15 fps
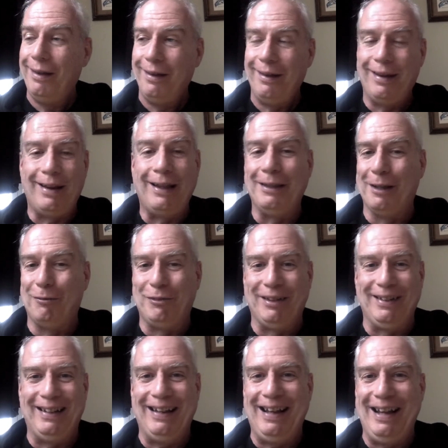and I loved it.
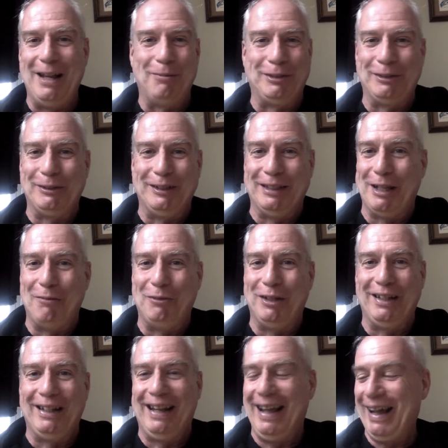I absolutely loved
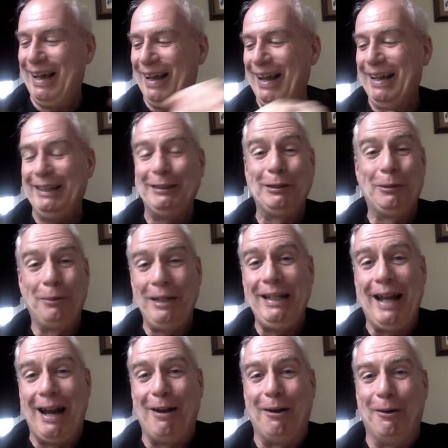it. Uh, and it's Green
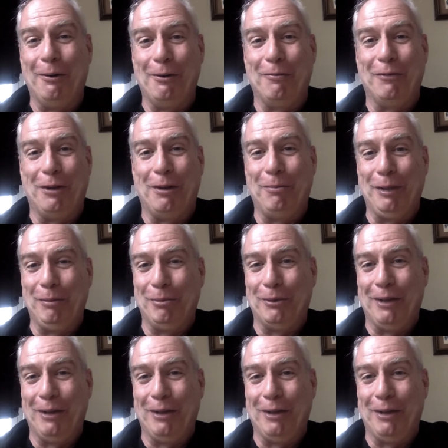Arrow of all people,